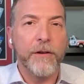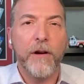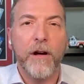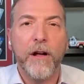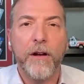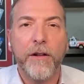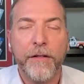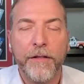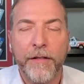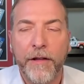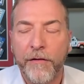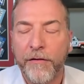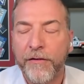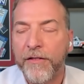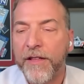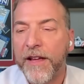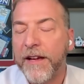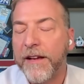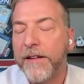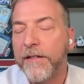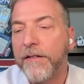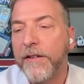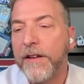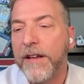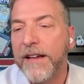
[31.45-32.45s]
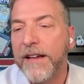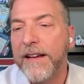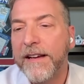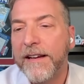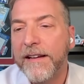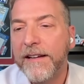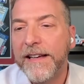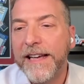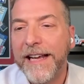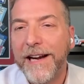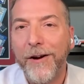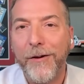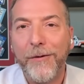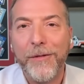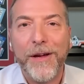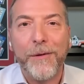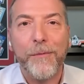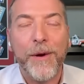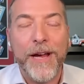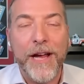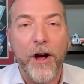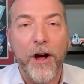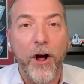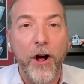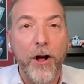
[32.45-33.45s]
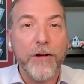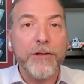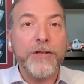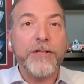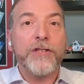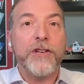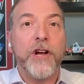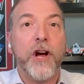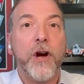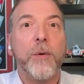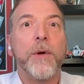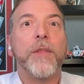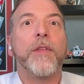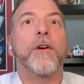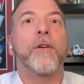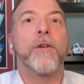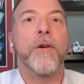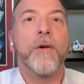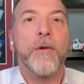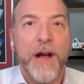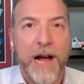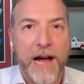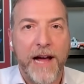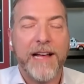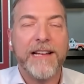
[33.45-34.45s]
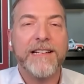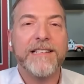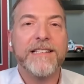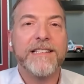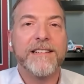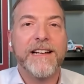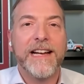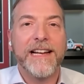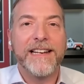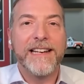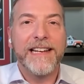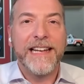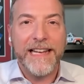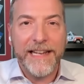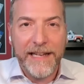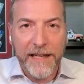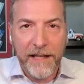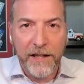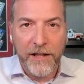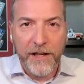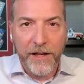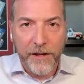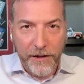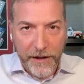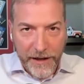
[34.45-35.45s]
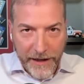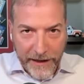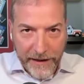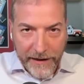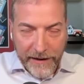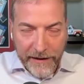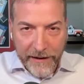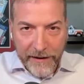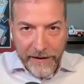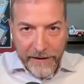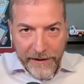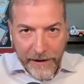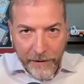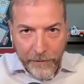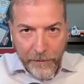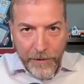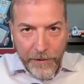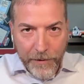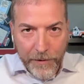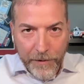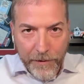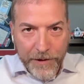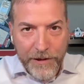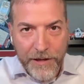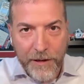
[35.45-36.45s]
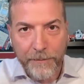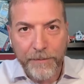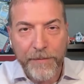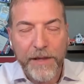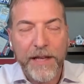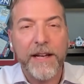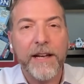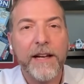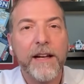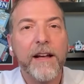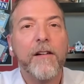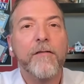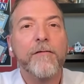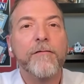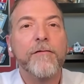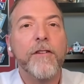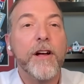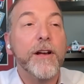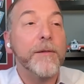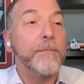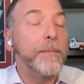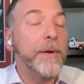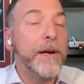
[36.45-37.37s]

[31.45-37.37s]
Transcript: All of those things, that we all saw with our own eyes, that he clearly, there was something afoot.